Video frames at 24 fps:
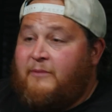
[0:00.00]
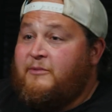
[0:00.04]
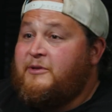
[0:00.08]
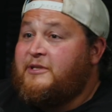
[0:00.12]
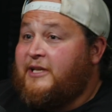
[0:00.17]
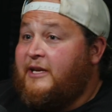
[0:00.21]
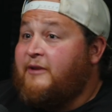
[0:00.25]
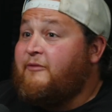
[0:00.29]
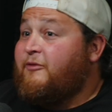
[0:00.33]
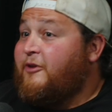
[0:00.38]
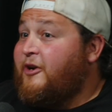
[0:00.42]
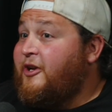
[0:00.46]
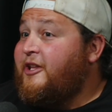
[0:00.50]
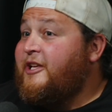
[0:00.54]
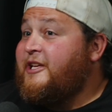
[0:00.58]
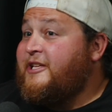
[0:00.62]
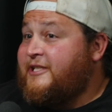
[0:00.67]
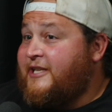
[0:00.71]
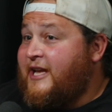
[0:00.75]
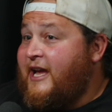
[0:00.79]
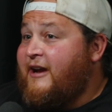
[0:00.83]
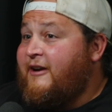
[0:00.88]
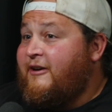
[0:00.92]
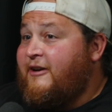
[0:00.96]
was like really
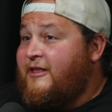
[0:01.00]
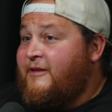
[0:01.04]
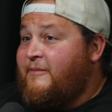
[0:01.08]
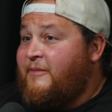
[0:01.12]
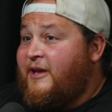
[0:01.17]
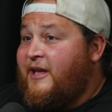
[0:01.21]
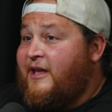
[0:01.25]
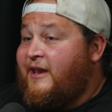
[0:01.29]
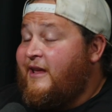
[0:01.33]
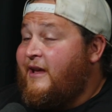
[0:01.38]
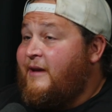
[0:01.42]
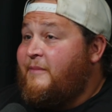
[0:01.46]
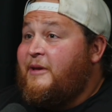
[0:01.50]
scary in the beginning.